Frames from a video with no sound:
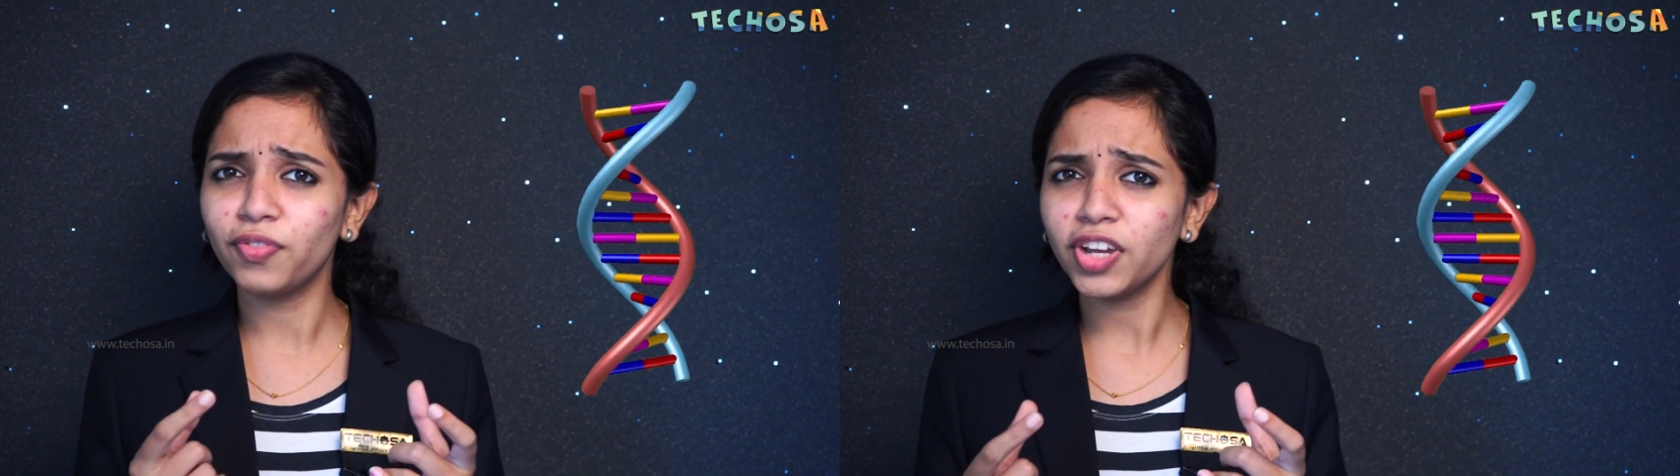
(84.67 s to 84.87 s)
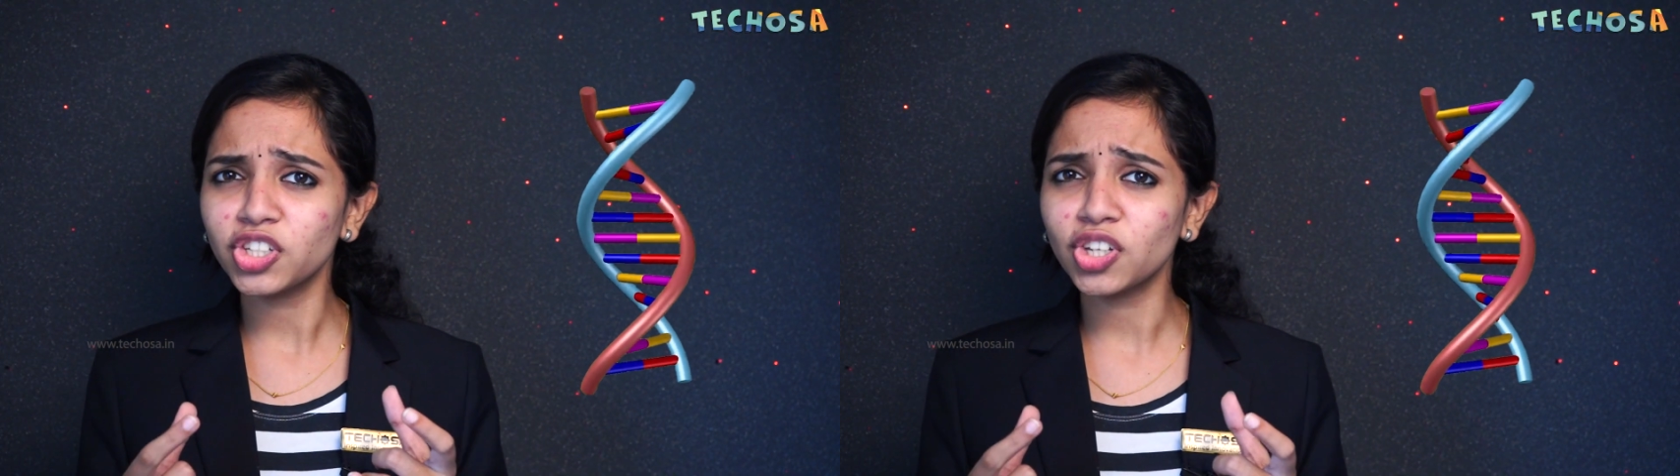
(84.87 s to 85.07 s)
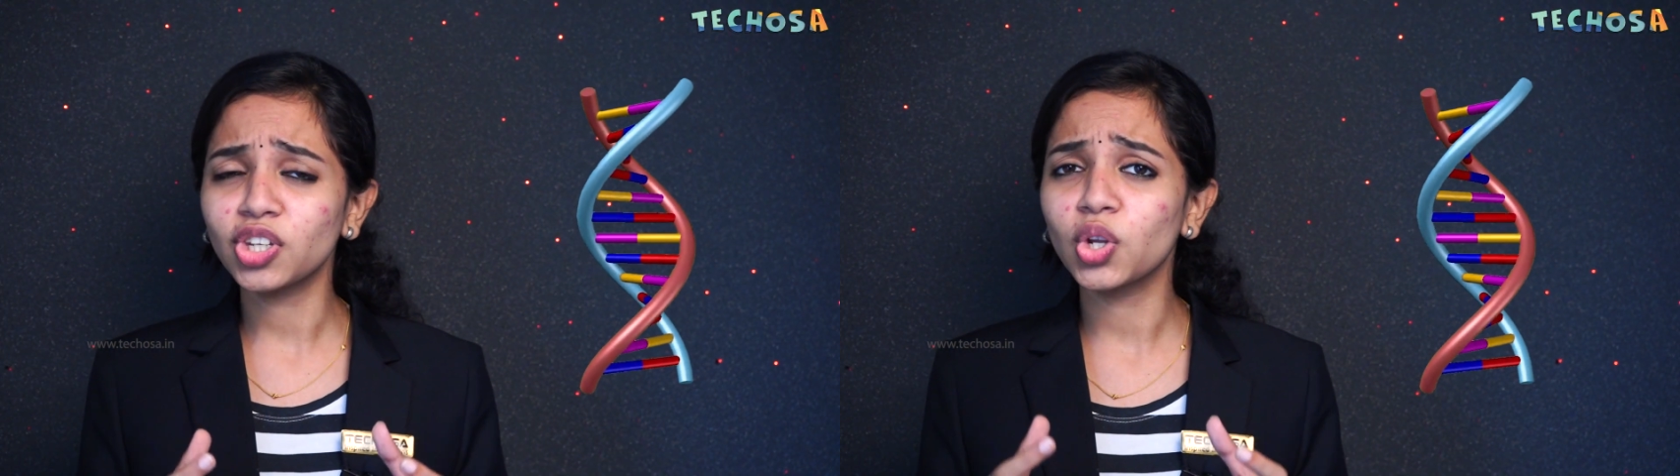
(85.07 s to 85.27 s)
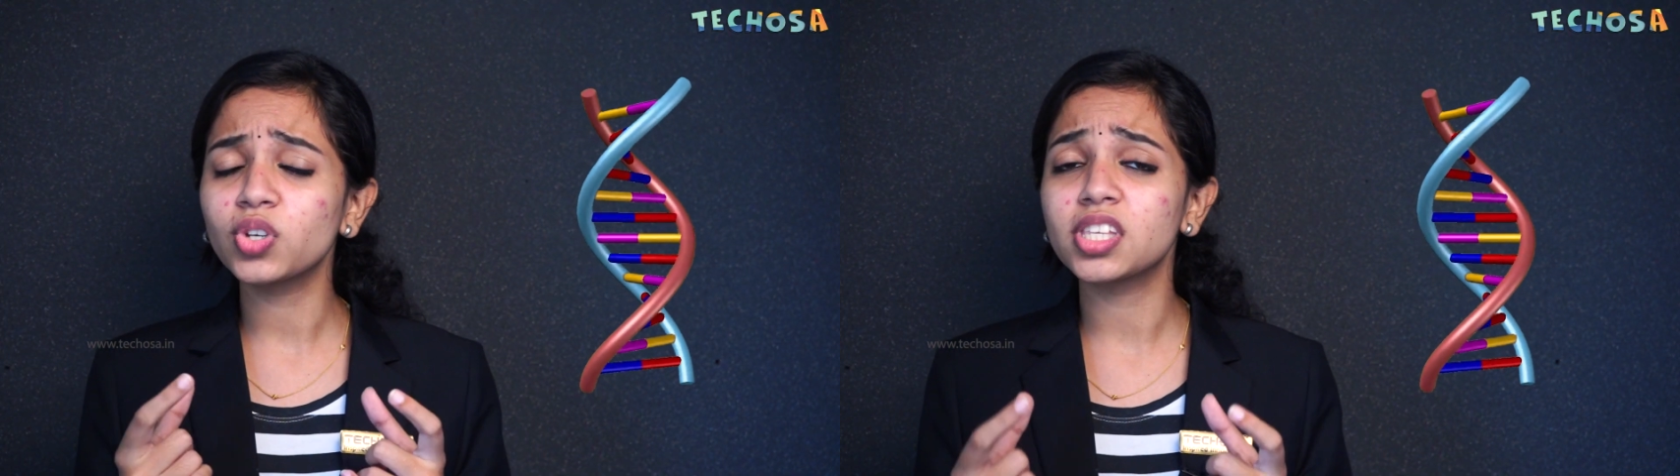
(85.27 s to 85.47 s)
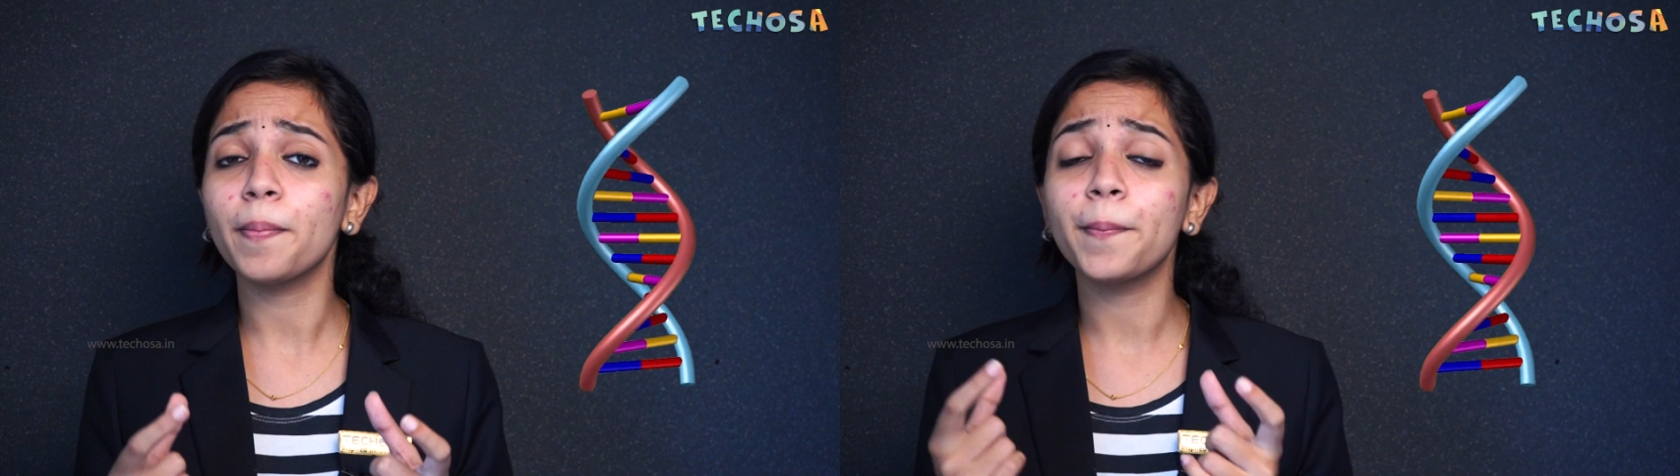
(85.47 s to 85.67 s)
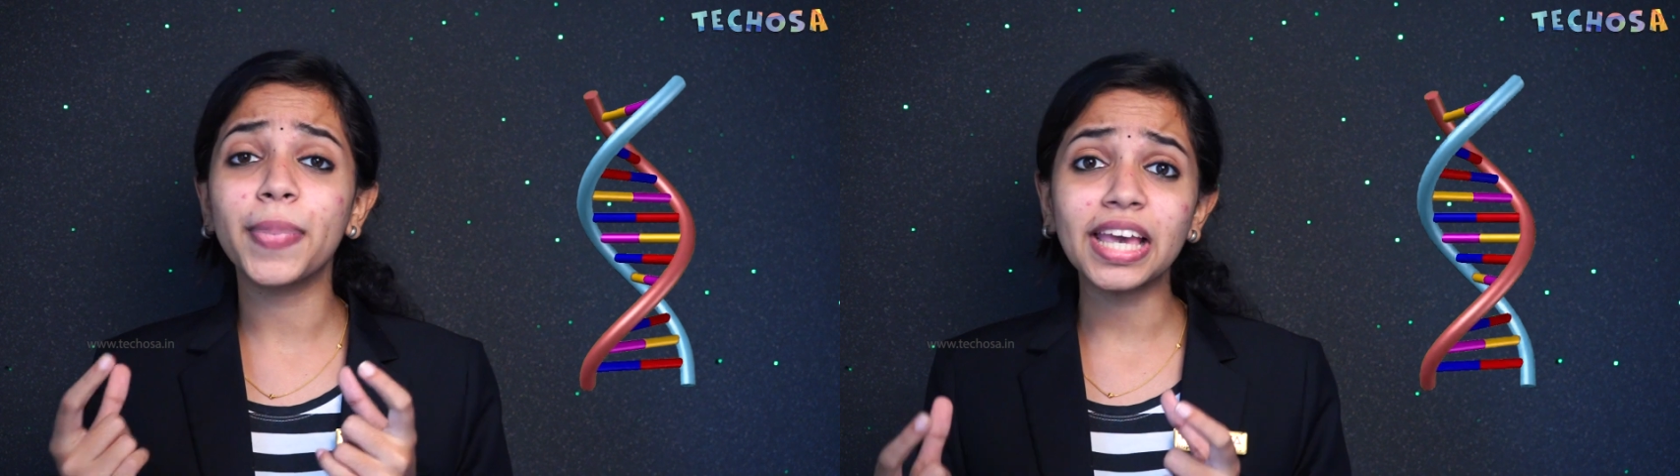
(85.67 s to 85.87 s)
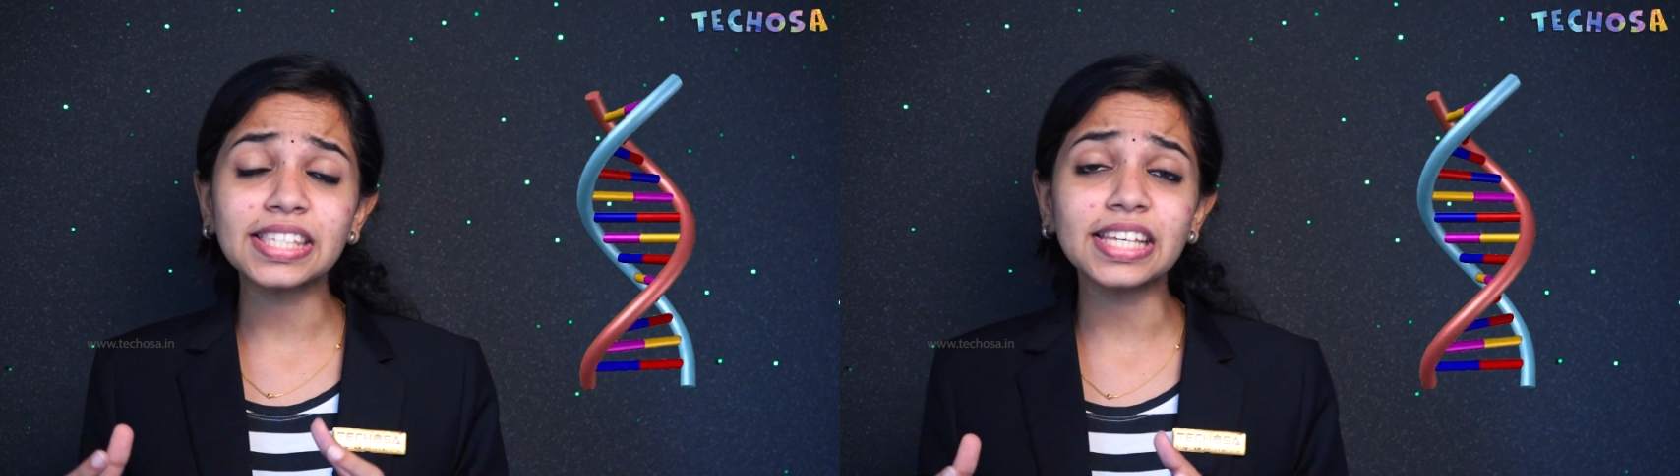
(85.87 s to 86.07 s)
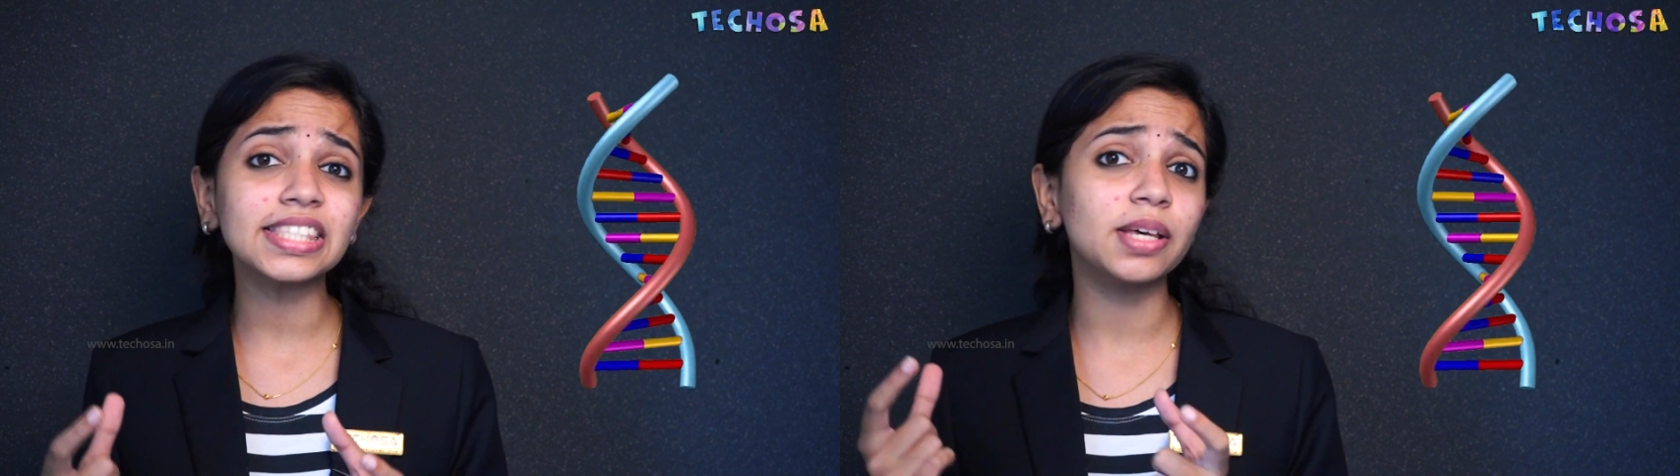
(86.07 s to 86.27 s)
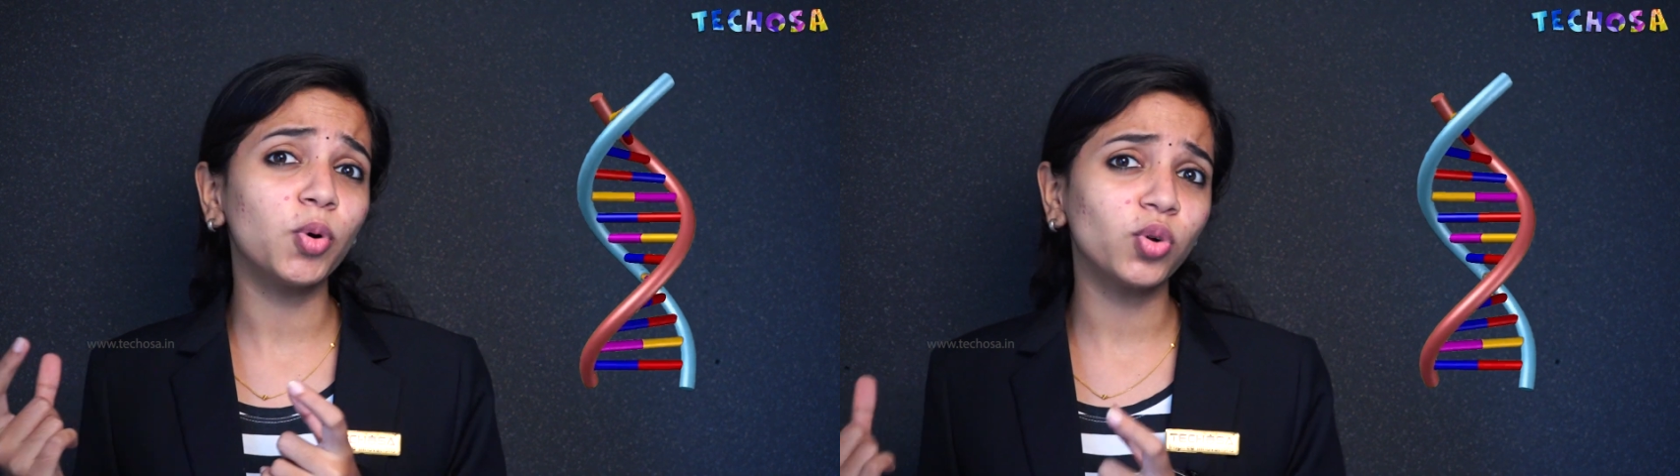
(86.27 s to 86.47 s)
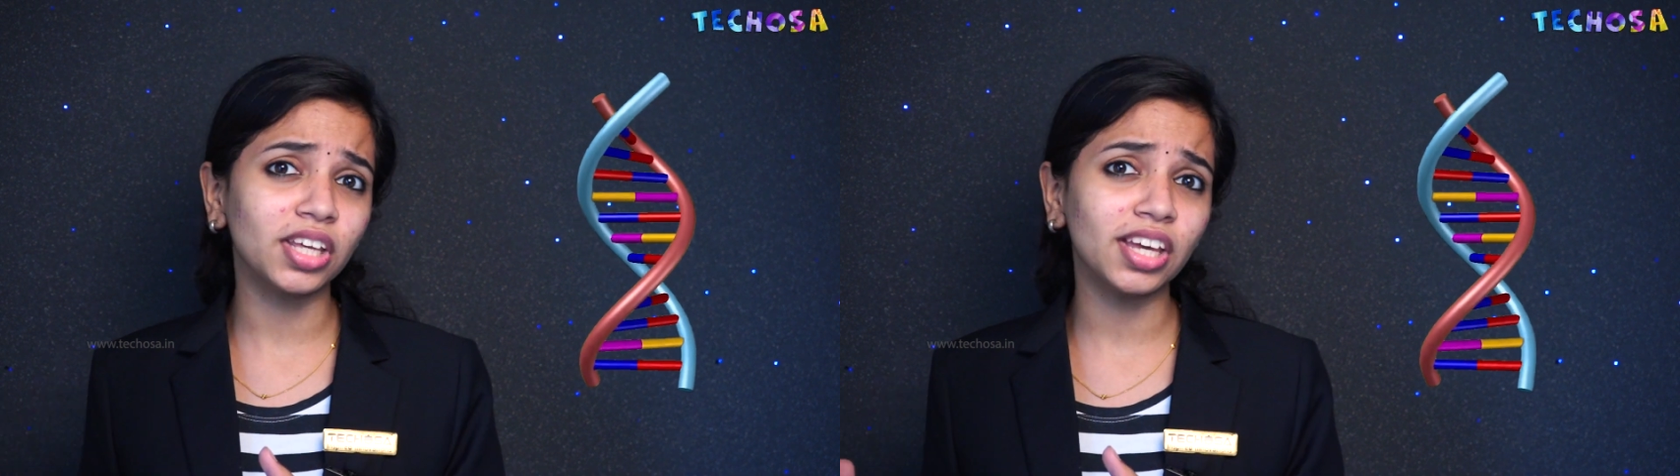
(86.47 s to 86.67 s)
we should know some basics
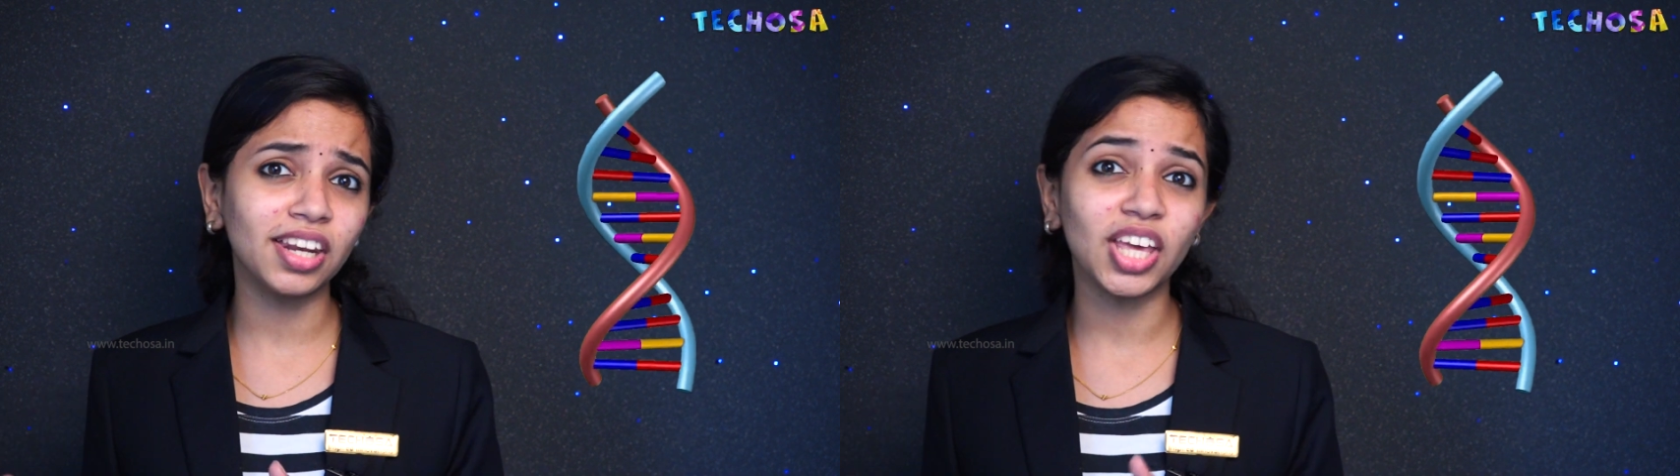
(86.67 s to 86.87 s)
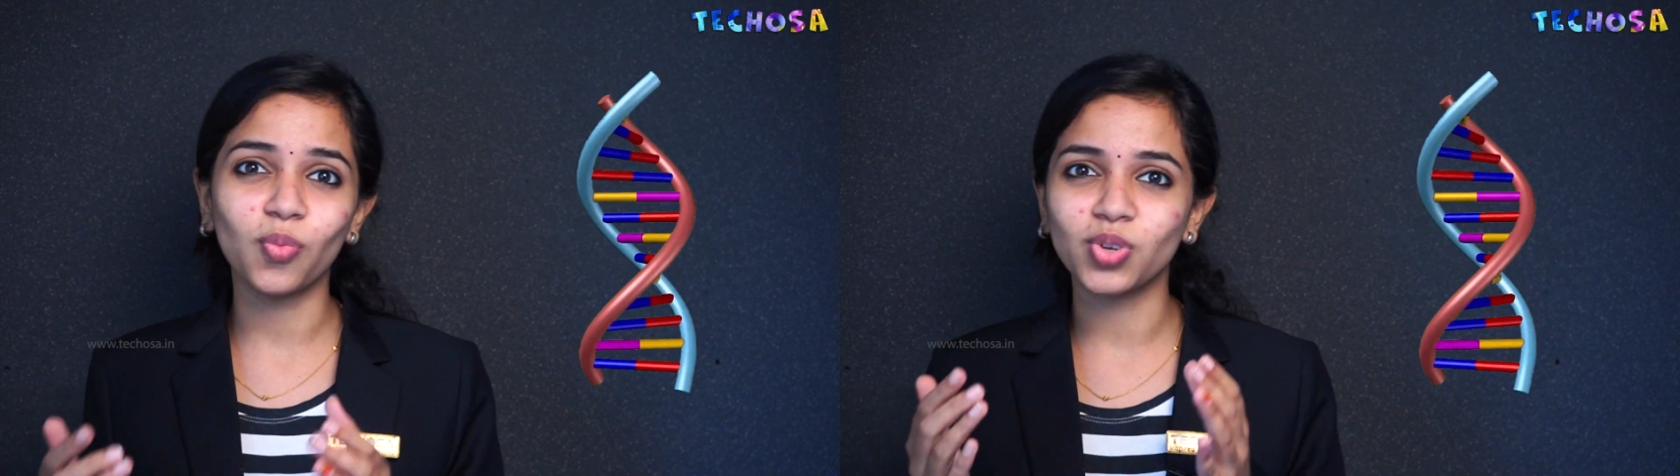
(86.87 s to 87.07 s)
about DNA,